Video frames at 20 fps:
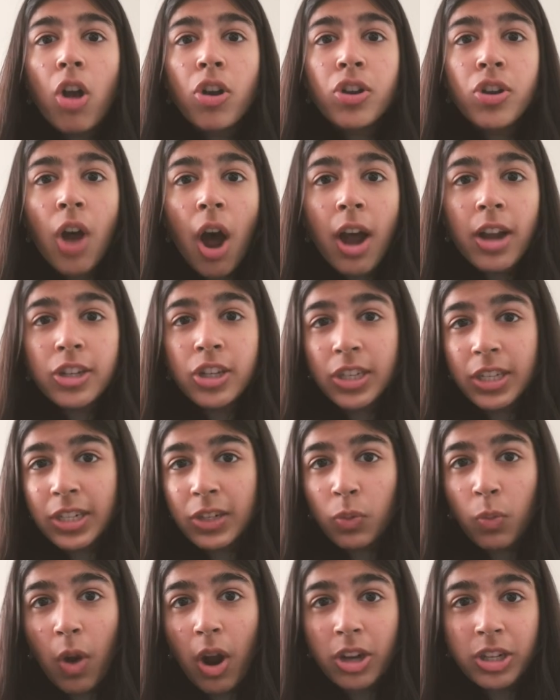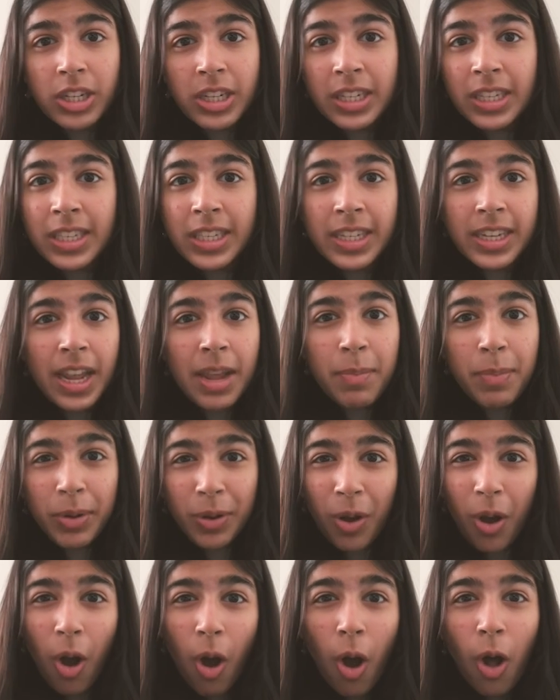not just in Washington State,
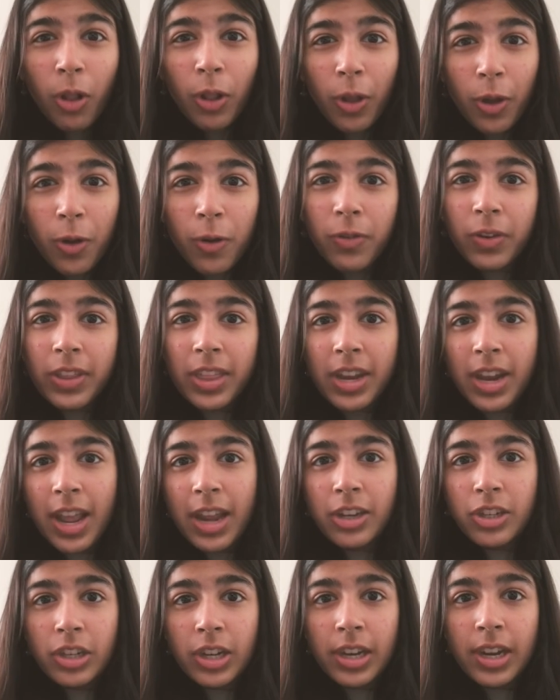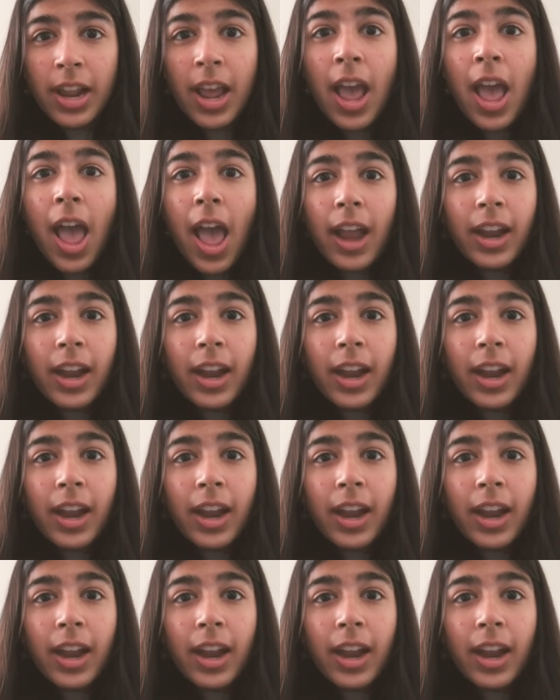but all over the nation.